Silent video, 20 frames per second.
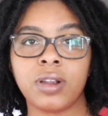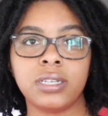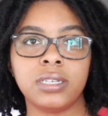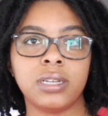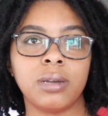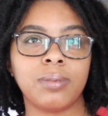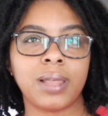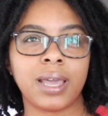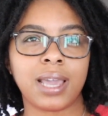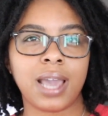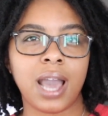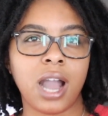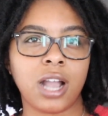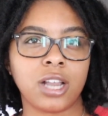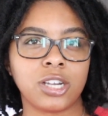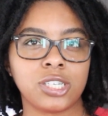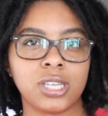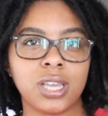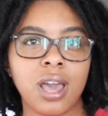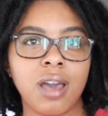end up like
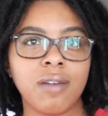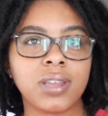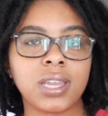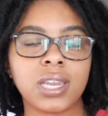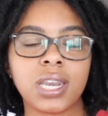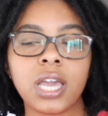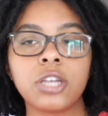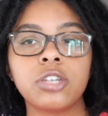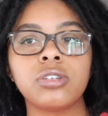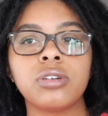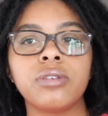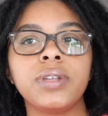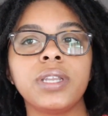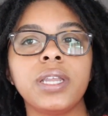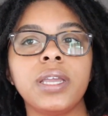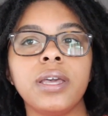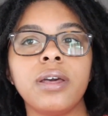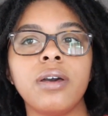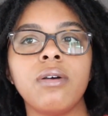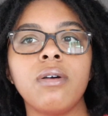actually having an extra
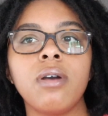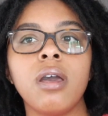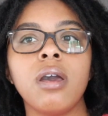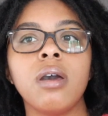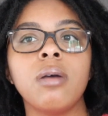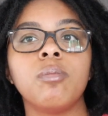video,